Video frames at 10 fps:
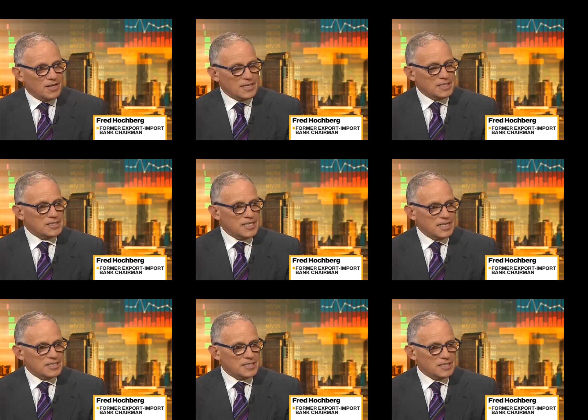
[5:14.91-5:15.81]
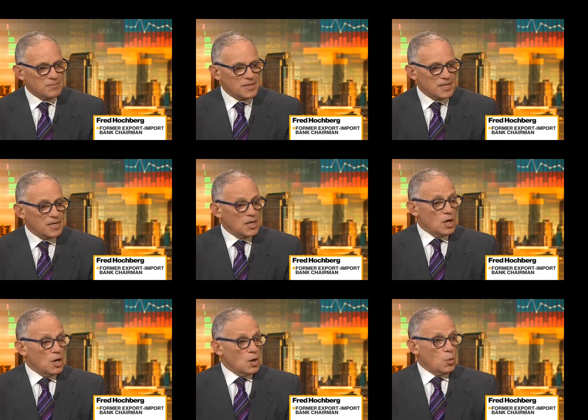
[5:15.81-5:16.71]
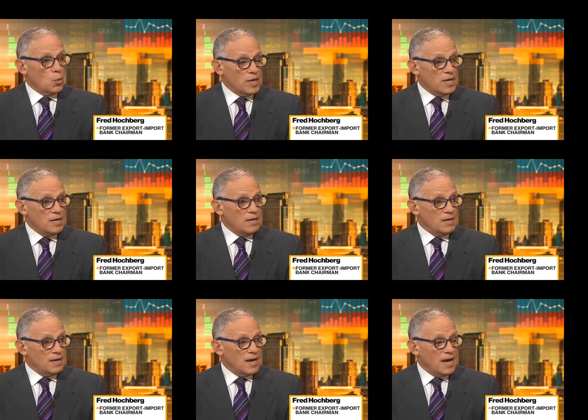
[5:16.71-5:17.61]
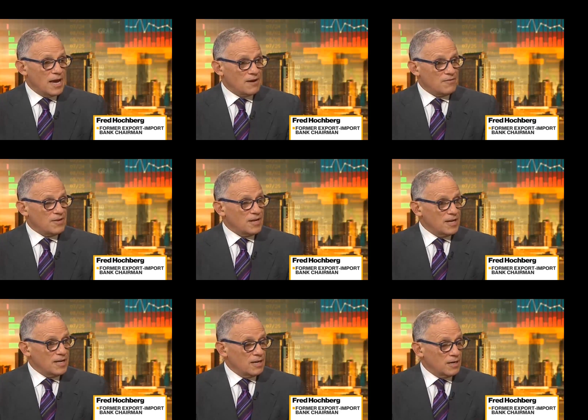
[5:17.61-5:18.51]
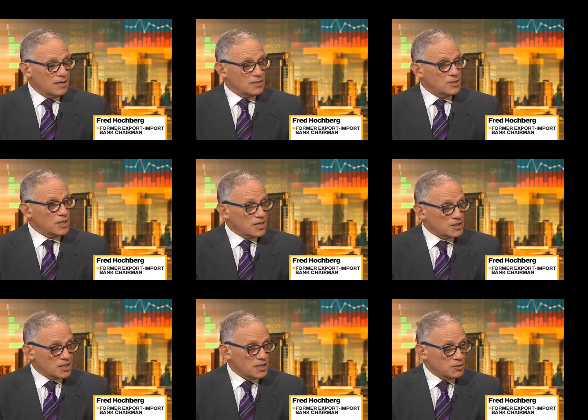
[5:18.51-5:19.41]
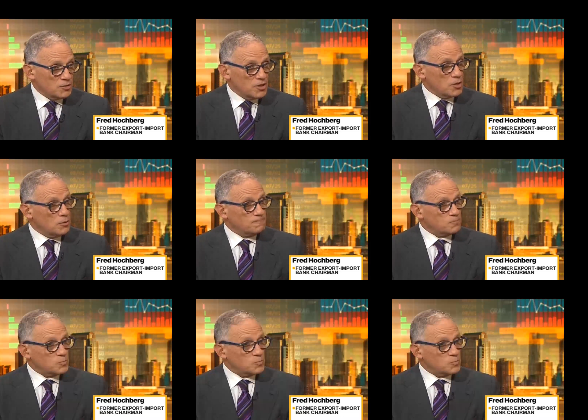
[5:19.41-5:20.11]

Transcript: It is not something we have done as a country, though